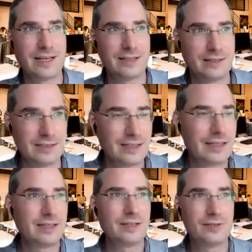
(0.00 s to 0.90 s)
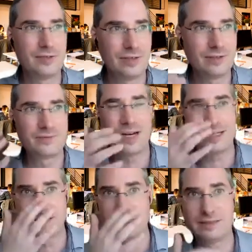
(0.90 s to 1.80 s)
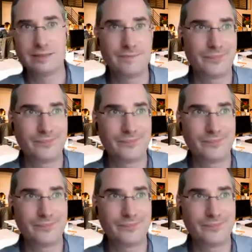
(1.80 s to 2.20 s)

and you've got to